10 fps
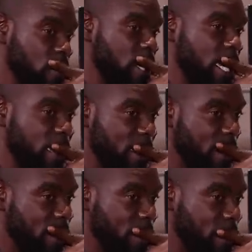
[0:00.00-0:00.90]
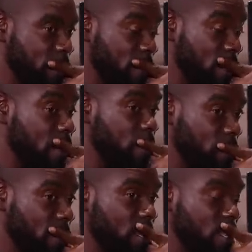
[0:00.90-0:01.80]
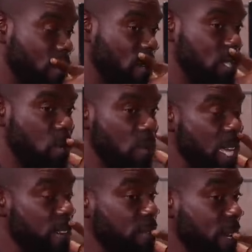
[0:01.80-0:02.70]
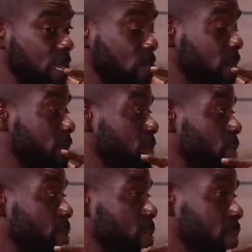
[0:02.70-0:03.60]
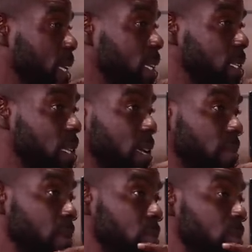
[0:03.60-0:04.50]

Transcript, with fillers: know that and thing, but it was good advice from, from him at the mm. time, you